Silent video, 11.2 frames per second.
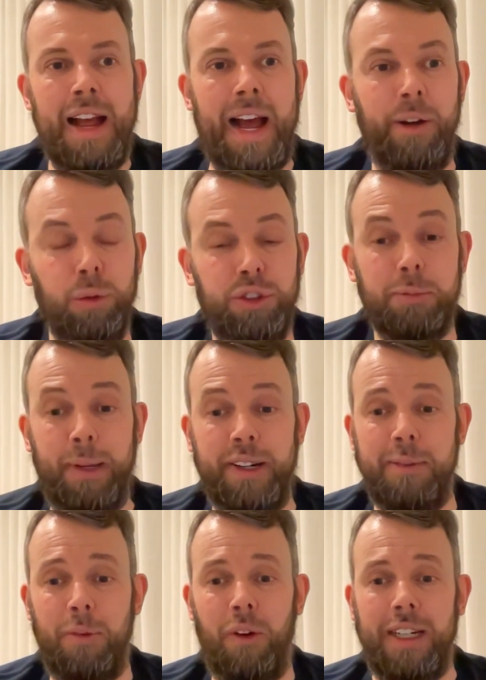And also bear
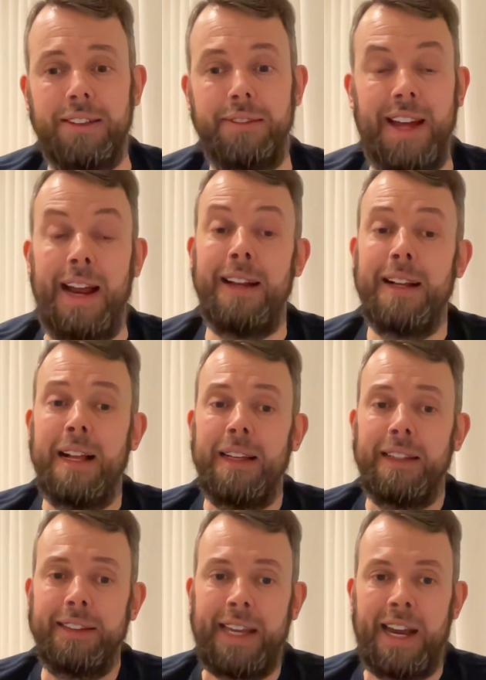in mind that
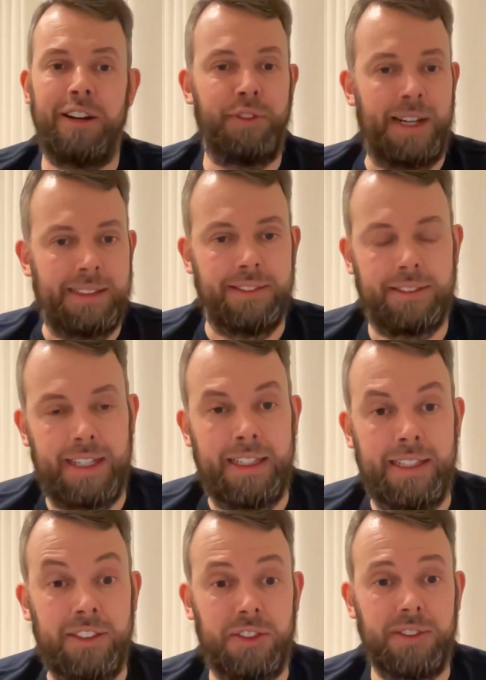caravans
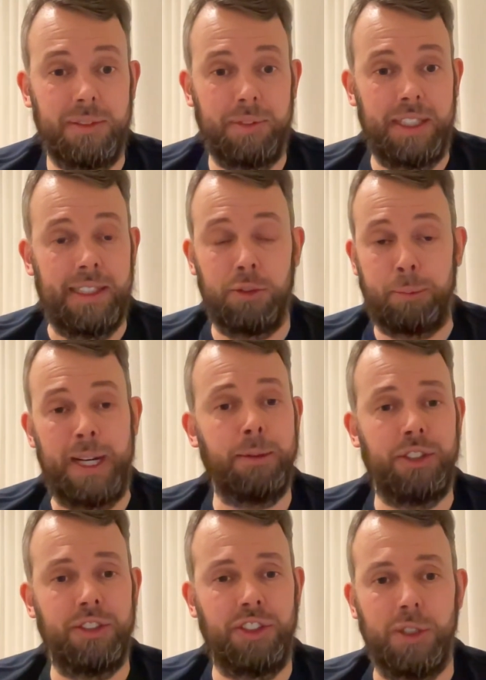is It is
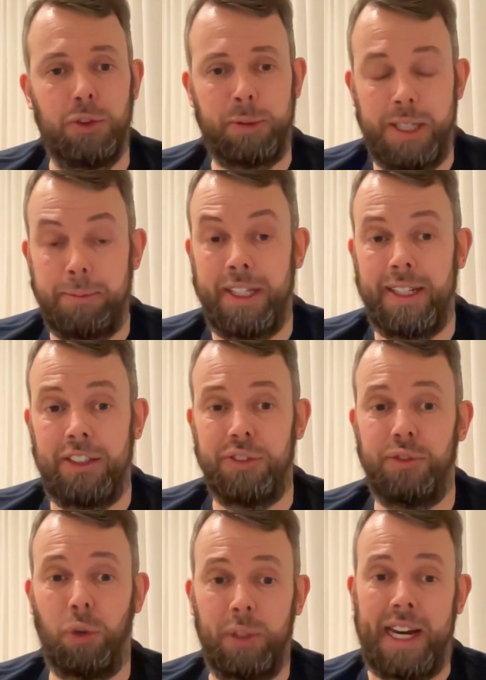prohibited to use P M E detection
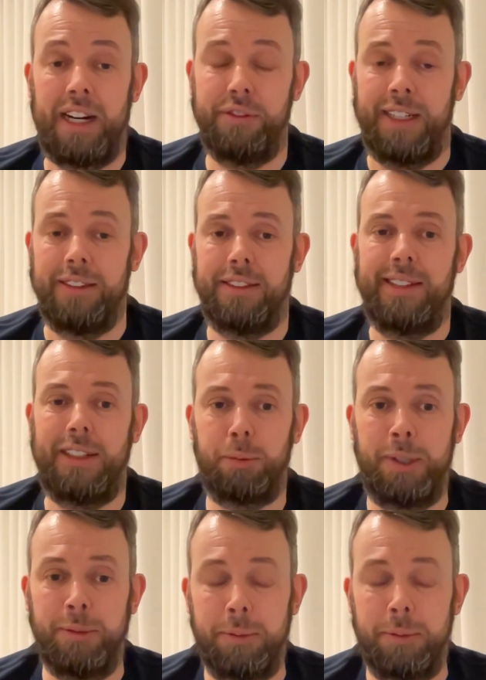for caravans, and that's